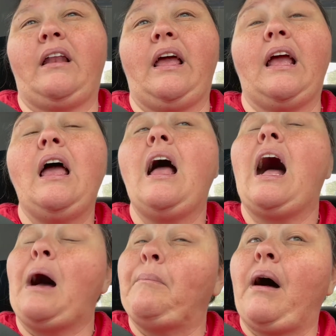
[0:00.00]
Like,
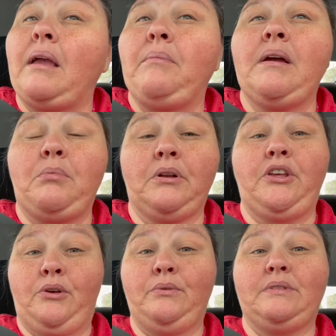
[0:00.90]
I might be able to
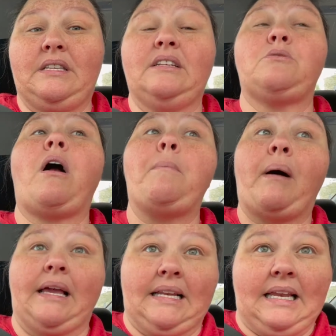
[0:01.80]
use this, or I
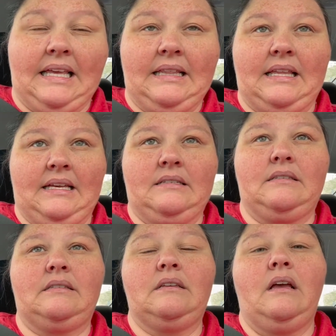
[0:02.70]
might need
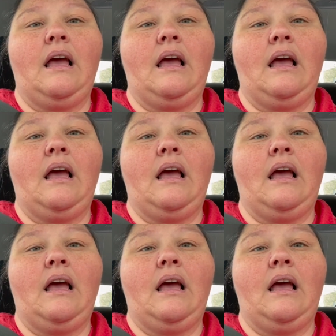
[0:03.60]
this,